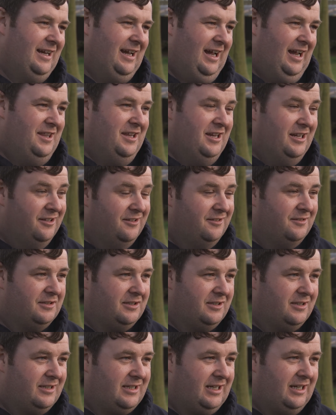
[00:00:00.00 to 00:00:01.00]
and then
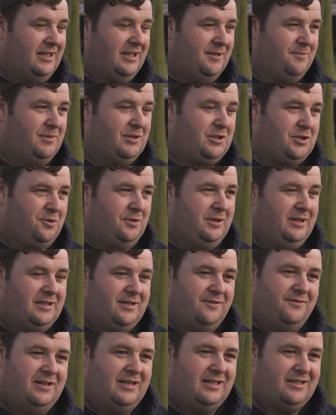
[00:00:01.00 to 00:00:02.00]
seeing them mature
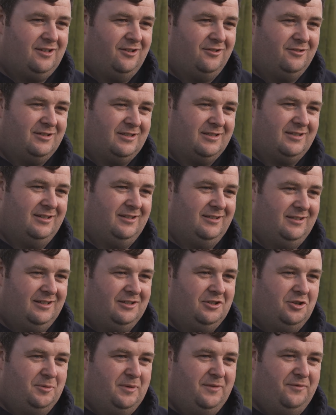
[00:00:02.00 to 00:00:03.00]
into race dogs
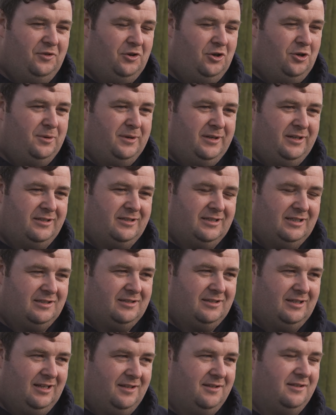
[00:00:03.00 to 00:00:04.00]
and coming forward. It's just
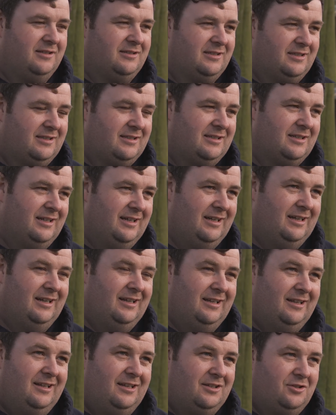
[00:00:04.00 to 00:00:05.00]

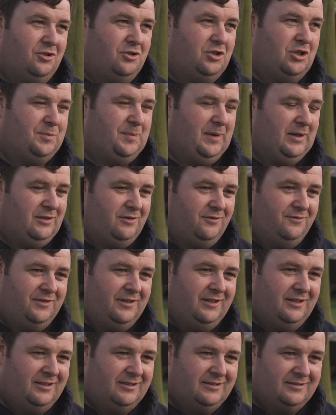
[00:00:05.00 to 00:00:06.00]
that's such a special
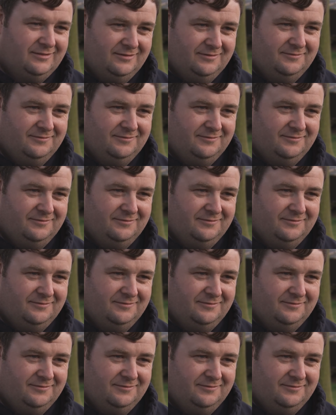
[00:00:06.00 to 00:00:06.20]
feeling.